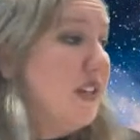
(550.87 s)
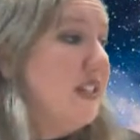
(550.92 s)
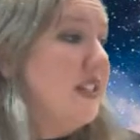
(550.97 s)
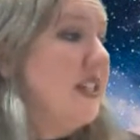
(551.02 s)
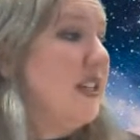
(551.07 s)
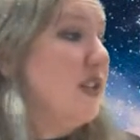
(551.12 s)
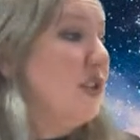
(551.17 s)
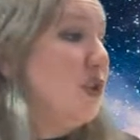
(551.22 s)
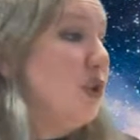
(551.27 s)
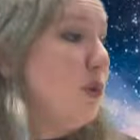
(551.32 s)
Is
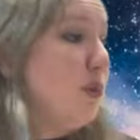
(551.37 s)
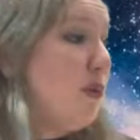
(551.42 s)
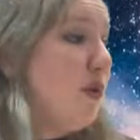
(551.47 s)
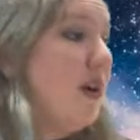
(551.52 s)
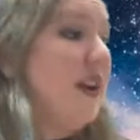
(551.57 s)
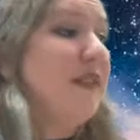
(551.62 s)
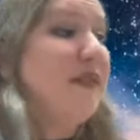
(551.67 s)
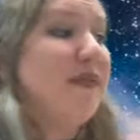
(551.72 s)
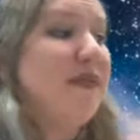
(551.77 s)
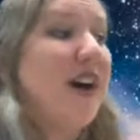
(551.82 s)
it
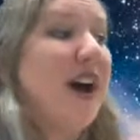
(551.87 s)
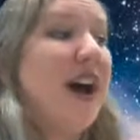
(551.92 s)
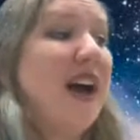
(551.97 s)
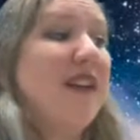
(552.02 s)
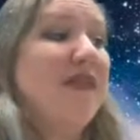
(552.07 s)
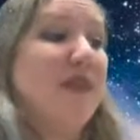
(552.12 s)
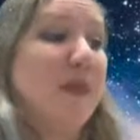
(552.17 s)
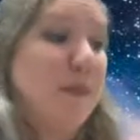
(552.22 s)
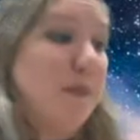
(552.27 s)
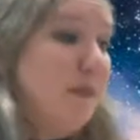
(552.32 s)

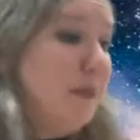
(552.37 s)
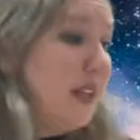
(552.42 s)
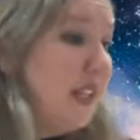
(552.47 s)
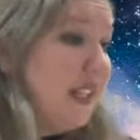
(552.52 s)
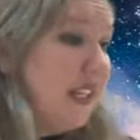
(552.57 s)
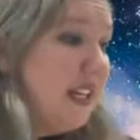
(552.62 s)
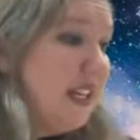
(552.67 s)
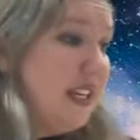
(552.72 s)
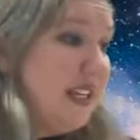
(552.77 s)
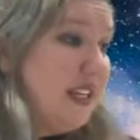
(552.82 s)
2.5
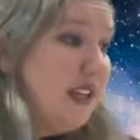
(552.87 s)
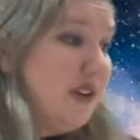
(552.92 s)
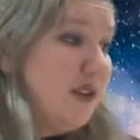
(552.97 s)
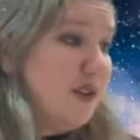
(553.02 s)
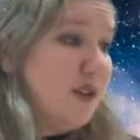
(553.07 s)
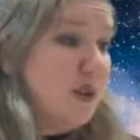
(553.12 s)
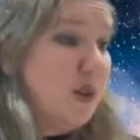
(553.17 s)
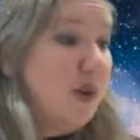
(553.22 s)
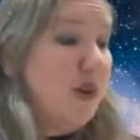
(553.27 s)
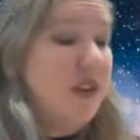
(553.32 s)
million
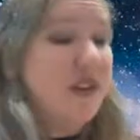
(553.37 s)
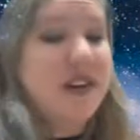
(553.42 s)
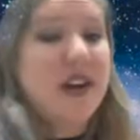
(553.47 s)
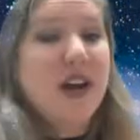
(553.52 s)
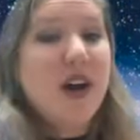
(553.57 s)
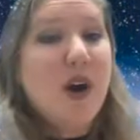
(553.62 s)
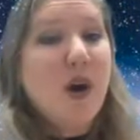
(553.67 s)
years old?